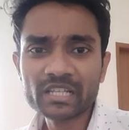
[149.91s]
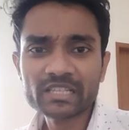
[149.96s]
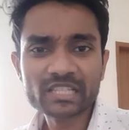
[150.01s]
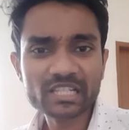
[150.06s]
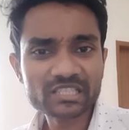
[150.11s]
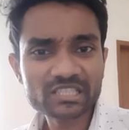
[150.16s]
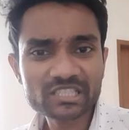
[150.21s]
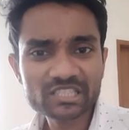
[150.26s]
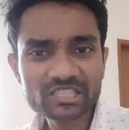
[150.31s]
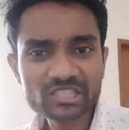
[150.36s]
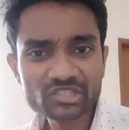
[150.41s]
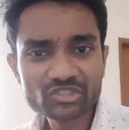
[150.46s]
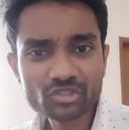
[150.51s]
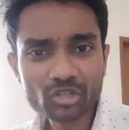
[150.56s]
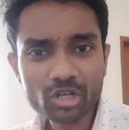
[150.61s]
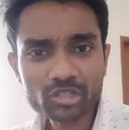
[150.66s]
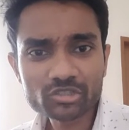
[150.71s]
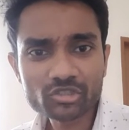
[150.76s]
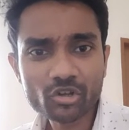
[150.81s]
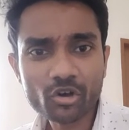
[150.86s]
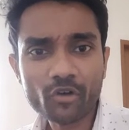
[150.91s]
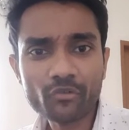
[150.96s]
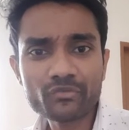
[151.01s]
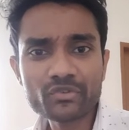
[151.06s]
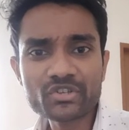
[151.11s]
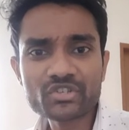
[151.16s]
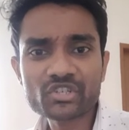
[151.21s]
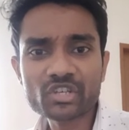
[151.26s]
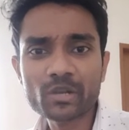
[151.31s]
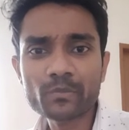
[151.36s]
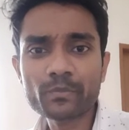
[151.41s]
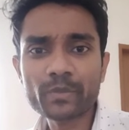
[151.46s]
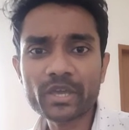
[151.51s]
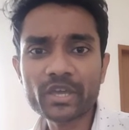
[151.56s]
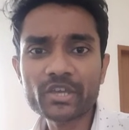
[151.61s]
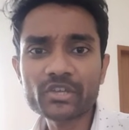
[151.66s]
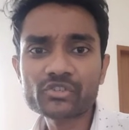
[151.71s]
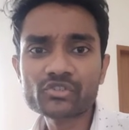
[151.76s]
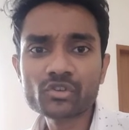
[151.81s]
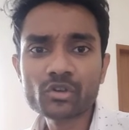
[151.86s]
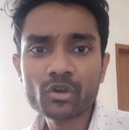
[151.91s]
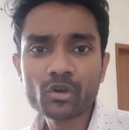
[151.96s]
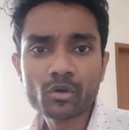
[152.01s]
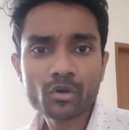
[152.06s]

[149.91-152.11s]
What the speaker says: that this is not the official page